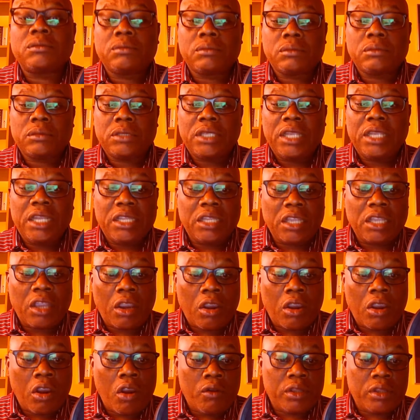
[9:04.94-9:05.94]
in the
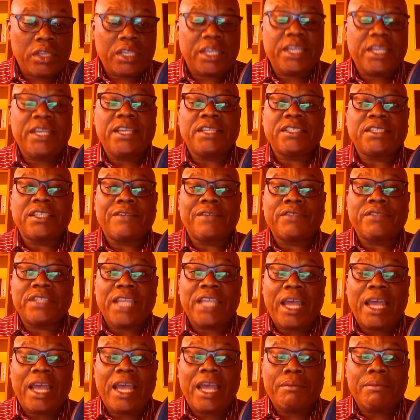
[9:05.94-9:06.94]
current case of
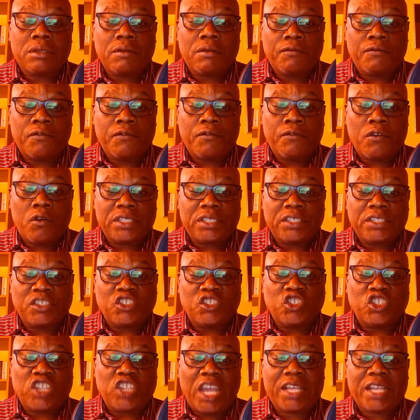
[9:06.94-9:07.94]
Dabbs versus
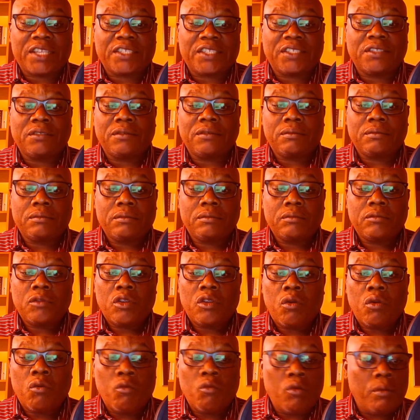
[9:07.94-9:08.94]
Jackson
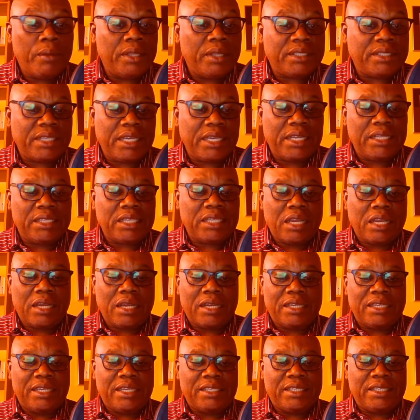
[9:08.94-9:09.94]
Women's Health
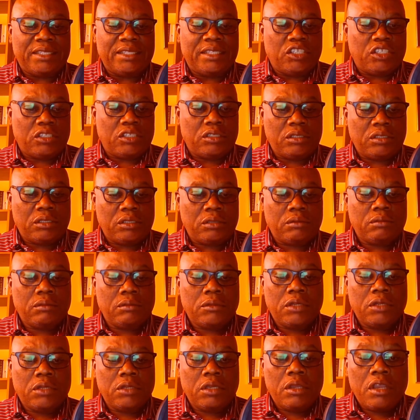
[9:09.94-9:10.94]
Organization
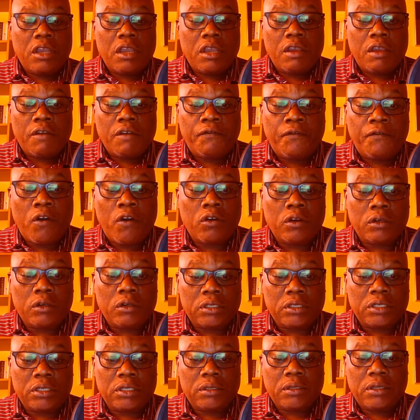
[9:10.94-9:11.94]
found
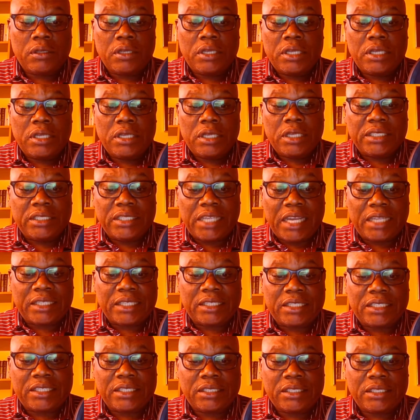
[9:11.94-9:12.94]
that
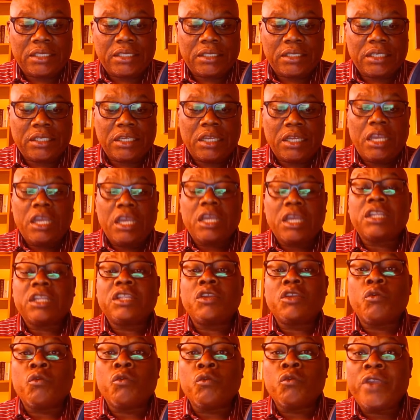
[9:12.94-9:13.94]
the
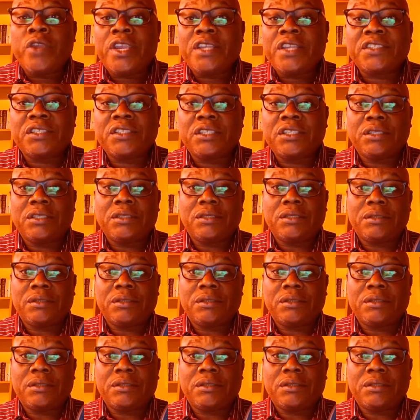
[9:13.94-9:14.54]
reasoning